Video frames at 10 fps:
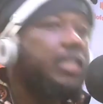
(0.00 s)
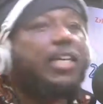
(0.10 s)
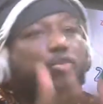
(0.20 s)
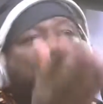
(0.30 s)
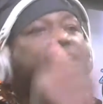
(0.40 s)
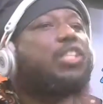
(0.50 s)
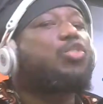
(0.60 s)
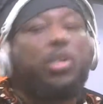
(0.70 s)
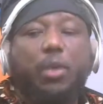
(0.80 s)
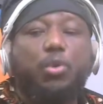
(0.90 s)
That's what this
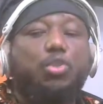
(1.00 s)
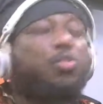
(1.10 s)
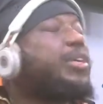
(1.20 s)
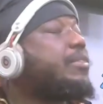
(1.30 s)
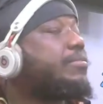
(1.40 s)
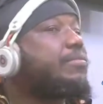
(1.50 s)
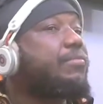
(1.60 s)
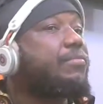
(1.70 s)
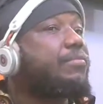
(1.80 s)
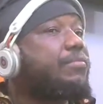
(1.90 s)
doctor was doing.
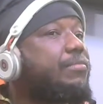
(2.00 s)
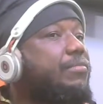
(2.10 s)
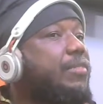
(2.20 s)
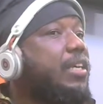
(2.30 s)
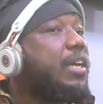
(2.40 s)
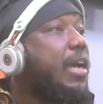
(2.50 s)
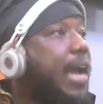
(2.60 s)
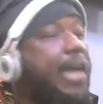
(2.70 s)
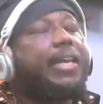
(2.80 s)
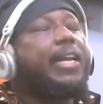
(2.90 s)

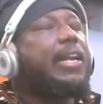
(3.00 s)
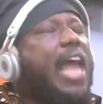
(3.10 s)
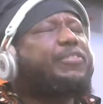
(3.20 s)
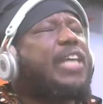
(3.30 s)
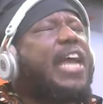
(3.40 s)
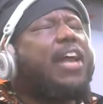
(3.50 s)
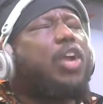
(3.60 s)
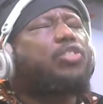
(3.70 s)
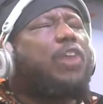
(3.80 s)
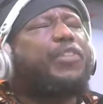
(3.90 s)
And he left a
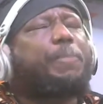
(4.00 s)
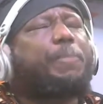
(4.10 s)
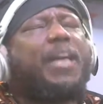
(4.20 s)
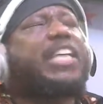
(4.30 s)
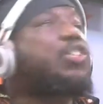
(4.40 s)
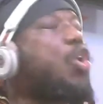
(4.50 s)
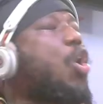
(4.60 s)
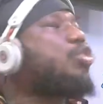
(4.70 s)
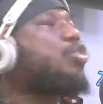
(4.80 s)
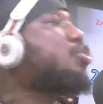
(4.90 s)
lot of his patients
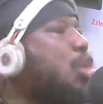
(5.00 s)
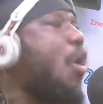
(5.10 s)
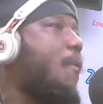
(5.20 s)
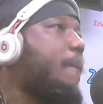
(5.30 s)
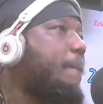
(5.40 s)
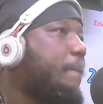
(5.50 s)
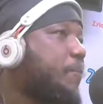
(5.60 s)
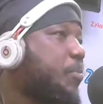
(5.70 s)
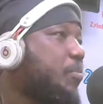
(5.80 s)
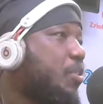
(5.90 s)
unsure
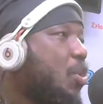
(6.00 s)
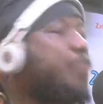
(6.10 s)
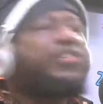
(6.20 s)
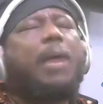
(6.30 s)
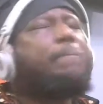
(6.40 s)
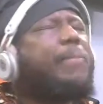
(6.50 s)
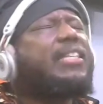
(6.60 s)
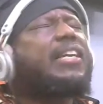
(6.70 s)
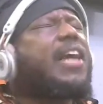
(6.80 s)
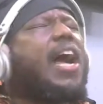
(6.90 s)
of their
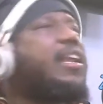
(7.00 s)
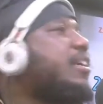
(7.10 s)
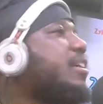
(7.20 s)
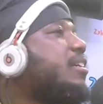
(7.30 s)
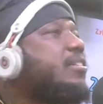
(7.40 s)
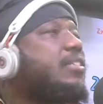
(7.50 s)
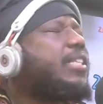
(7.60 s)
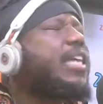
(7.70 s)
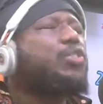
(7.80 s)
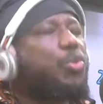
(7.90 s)
medical
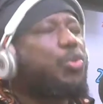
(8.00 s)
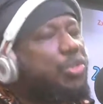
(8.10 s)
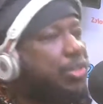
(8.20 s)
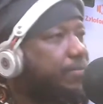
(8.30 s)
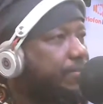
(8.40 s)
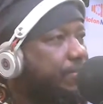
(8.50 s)
status.